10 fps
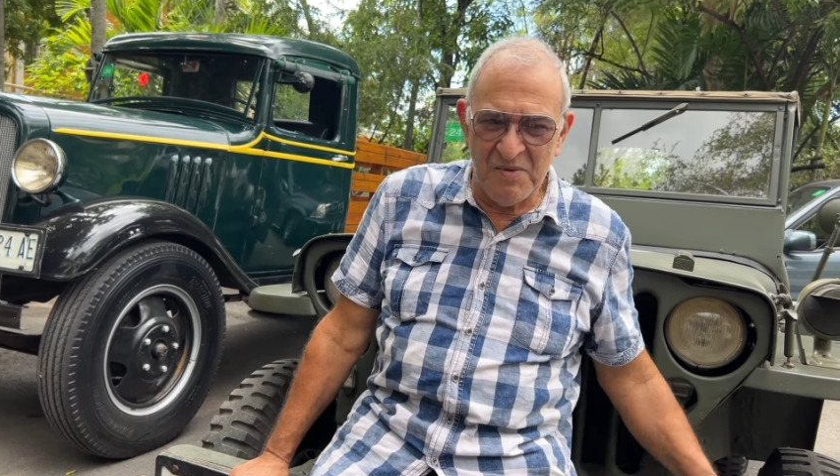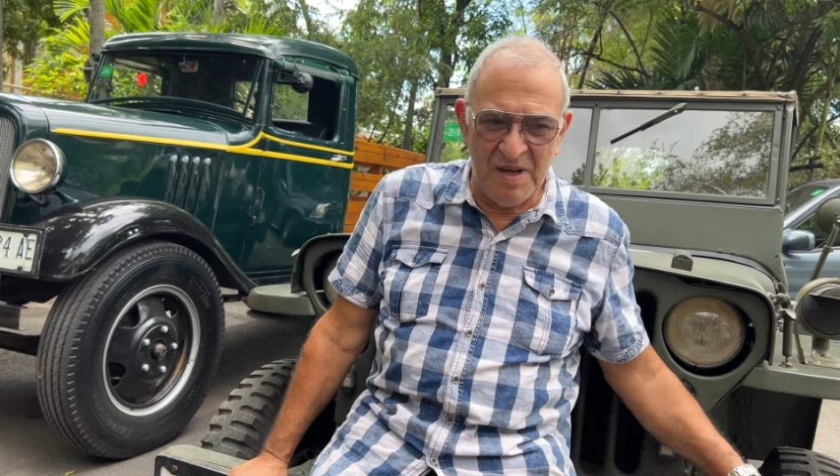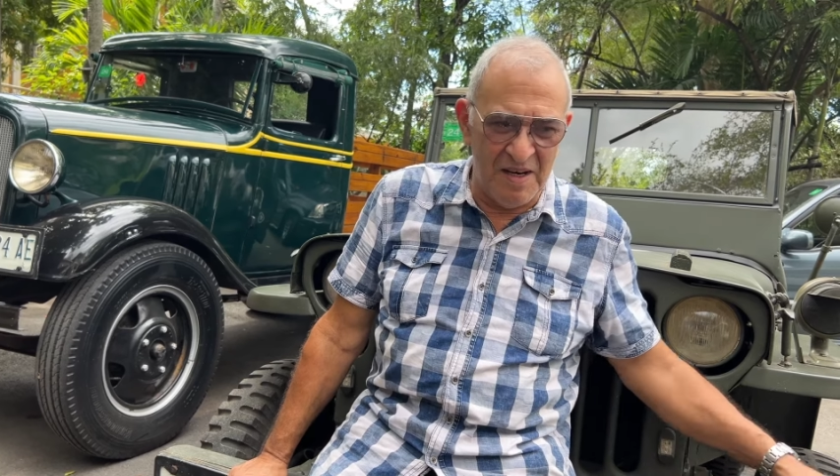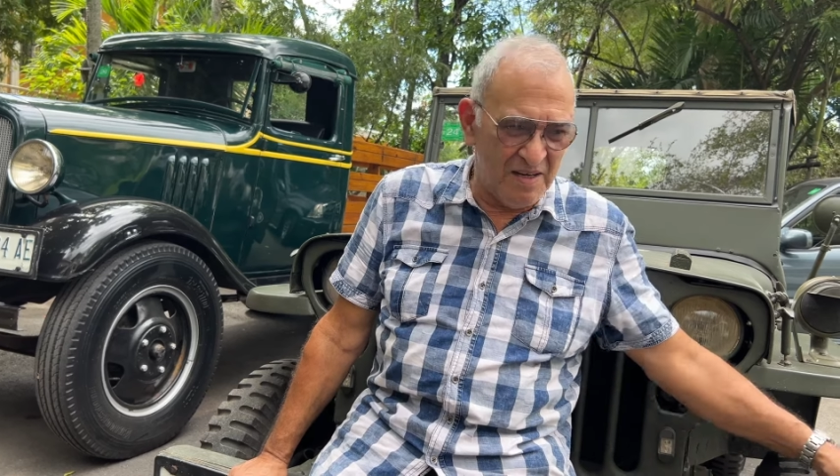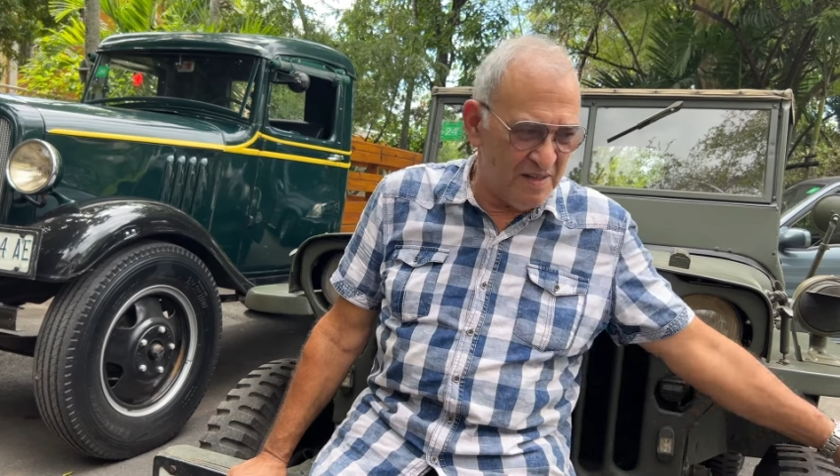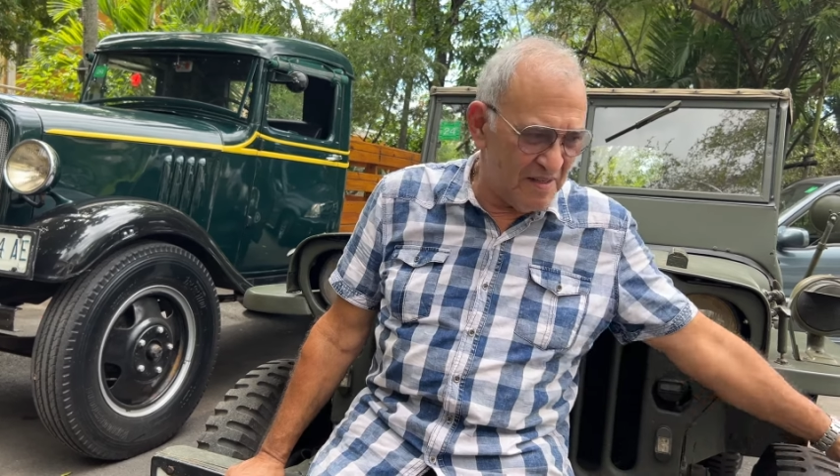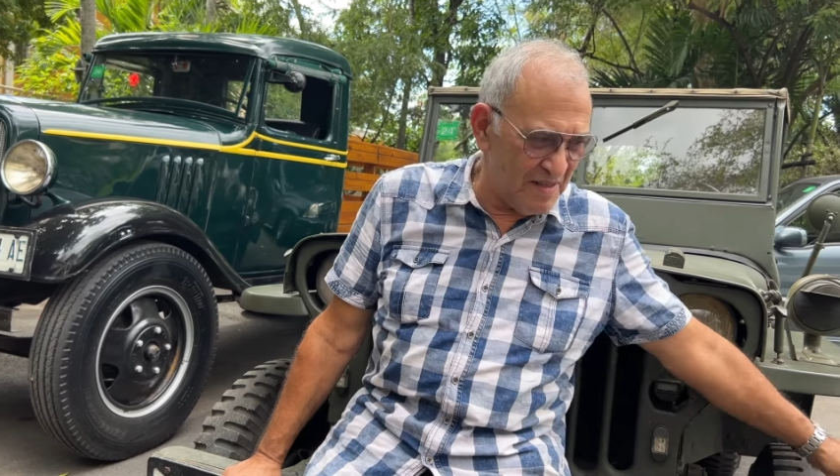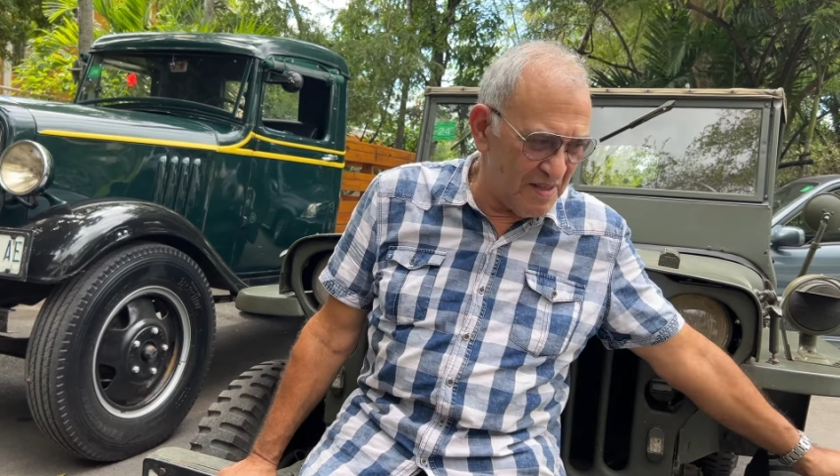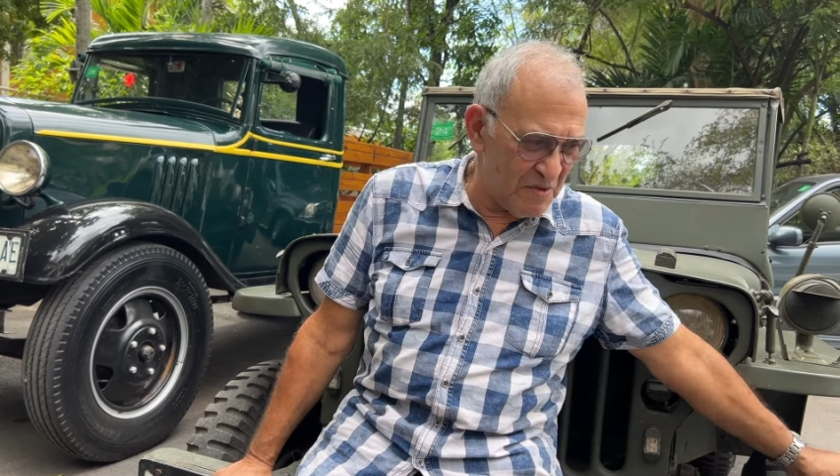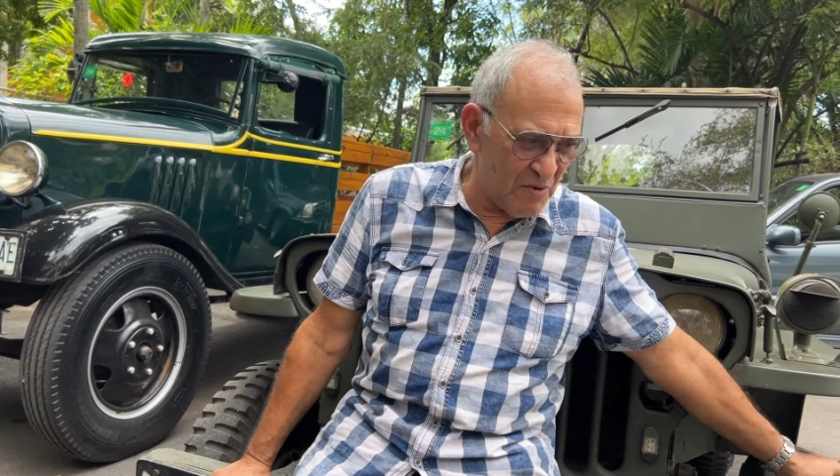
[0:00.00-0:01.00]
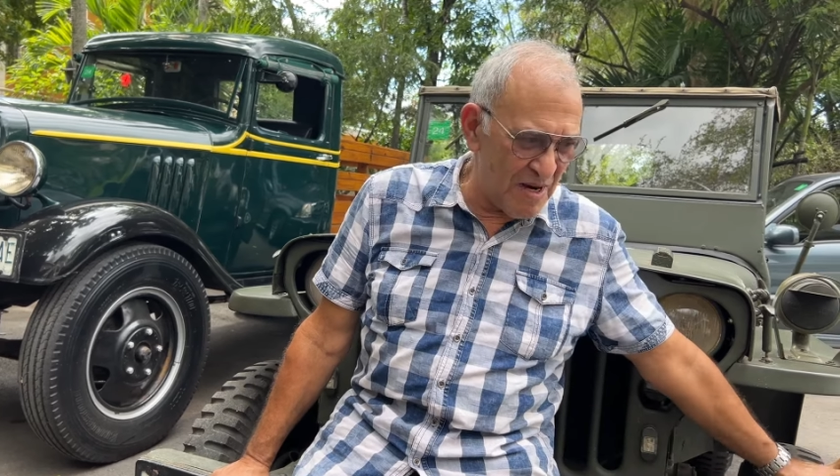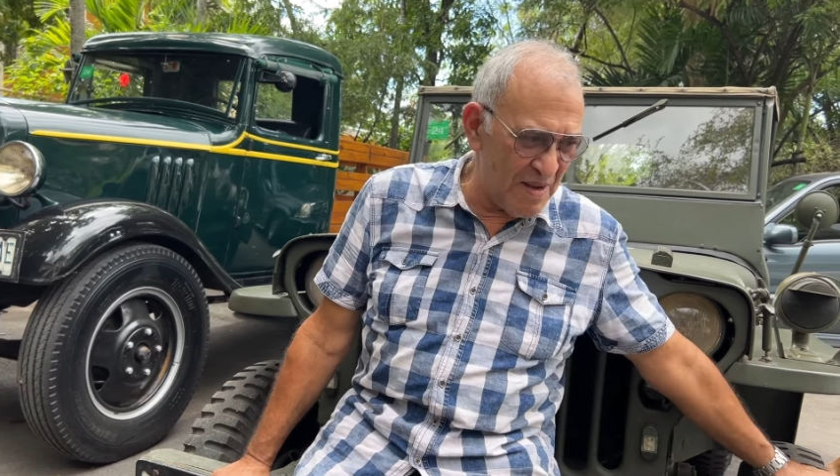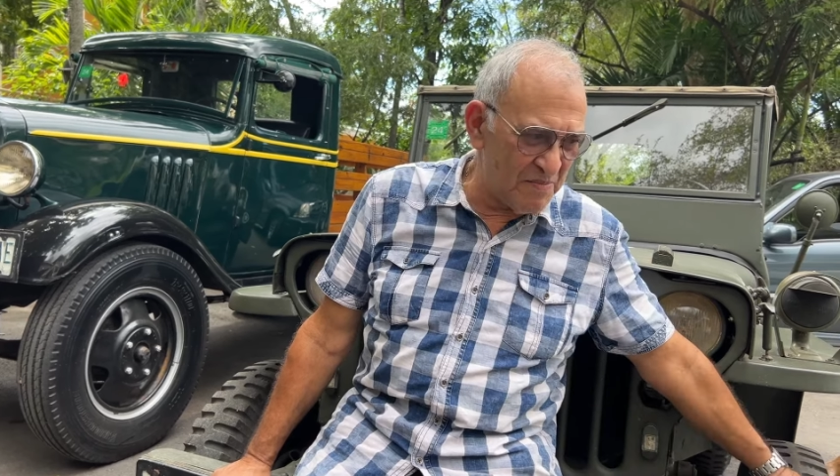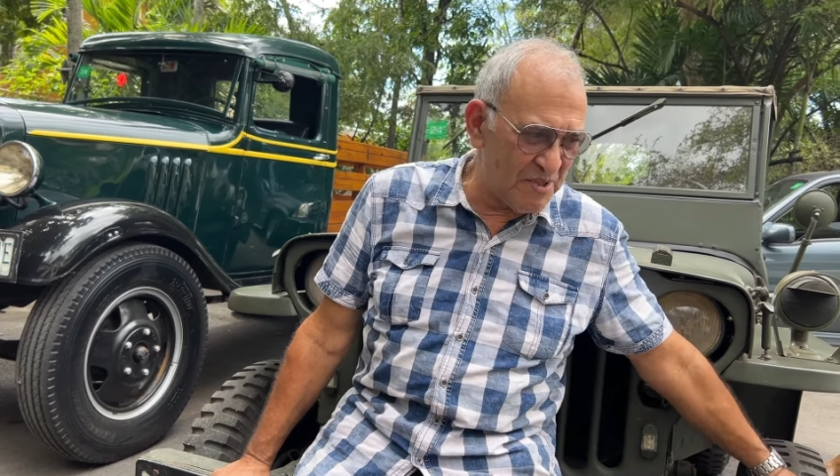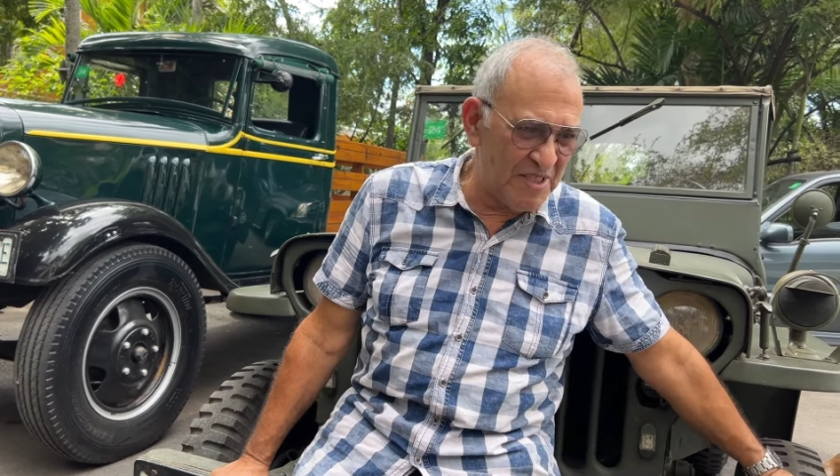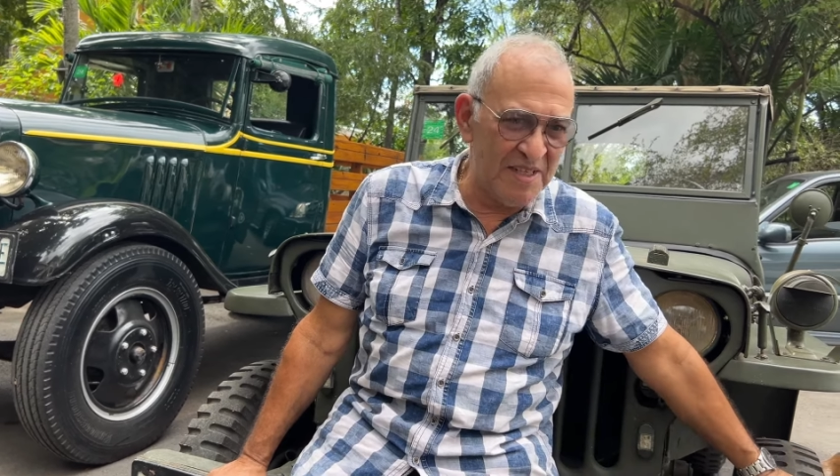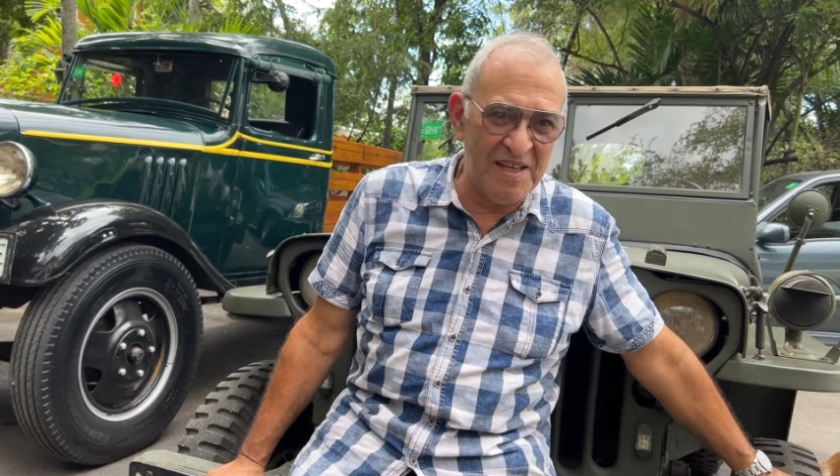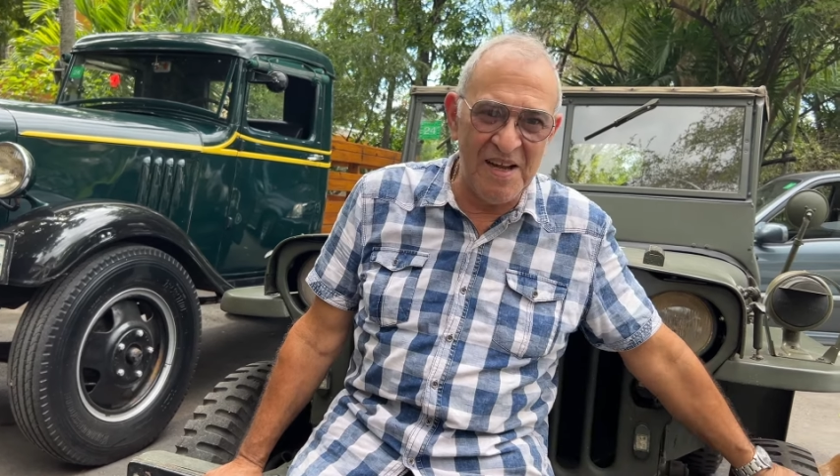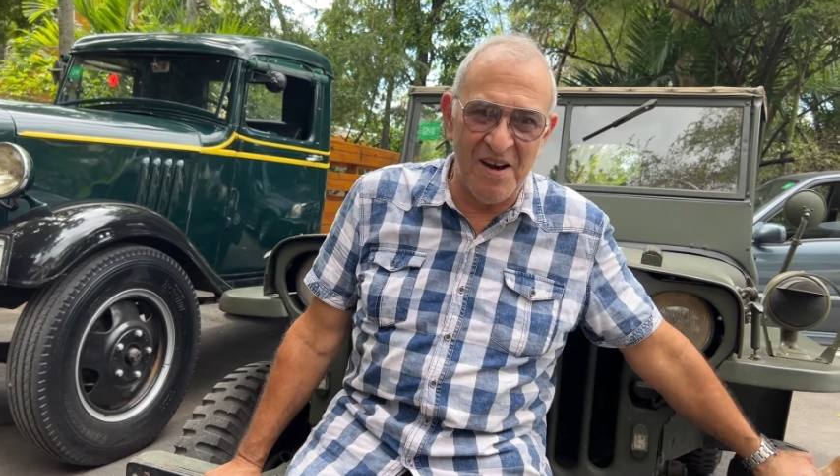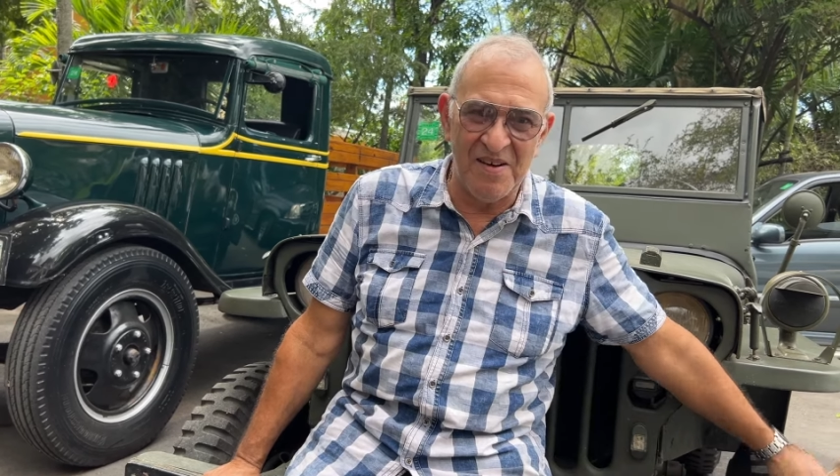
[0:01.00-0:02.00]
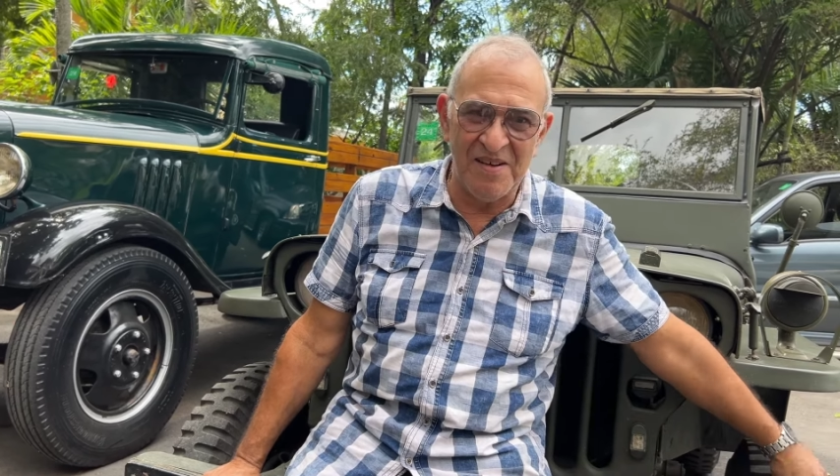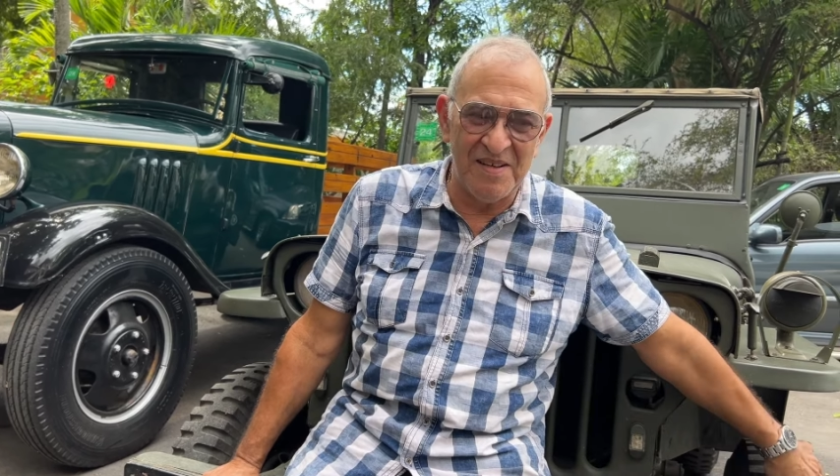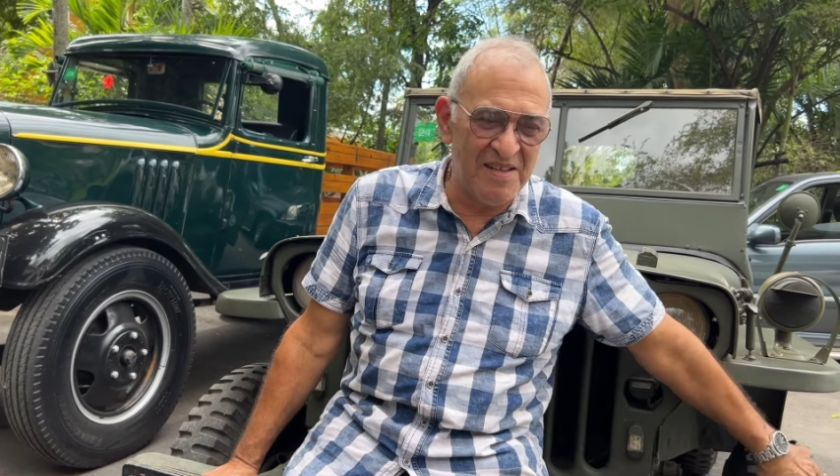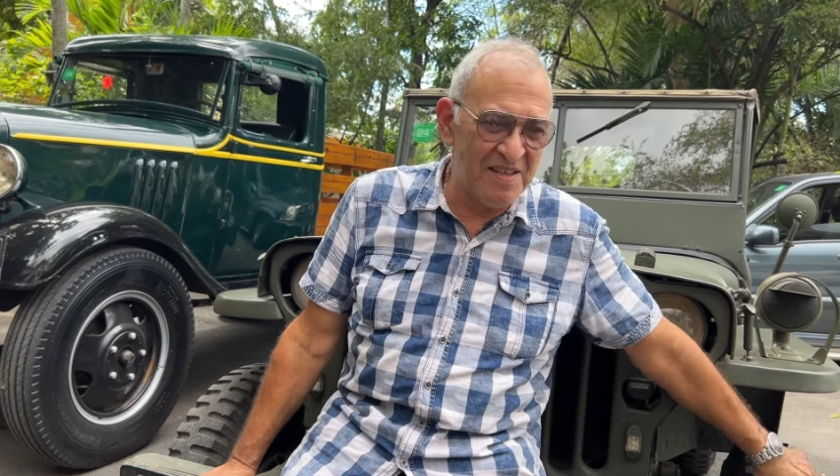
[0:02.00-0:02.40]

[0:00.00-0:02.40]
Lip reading: Well, the one I'm sitting on